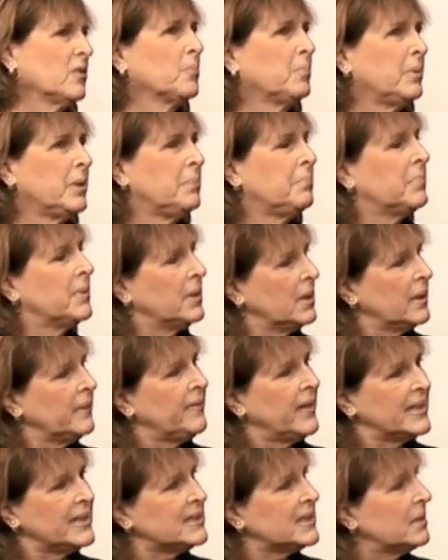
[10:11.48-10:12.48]
people, and
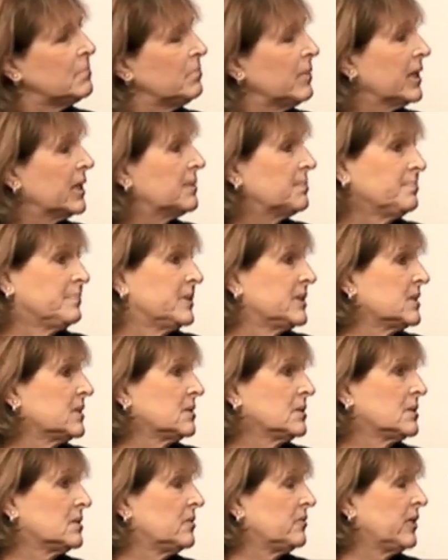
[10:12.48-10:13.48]
that's how my
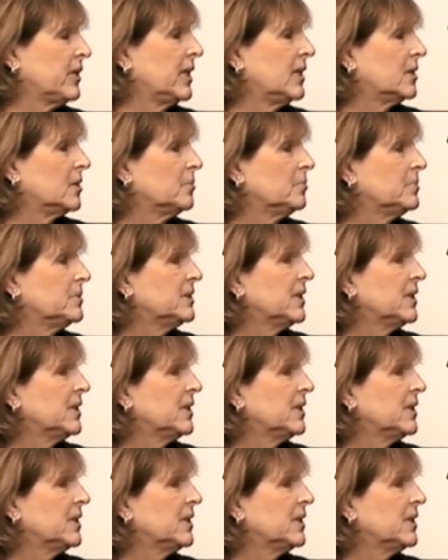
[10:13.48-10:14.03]
business developed.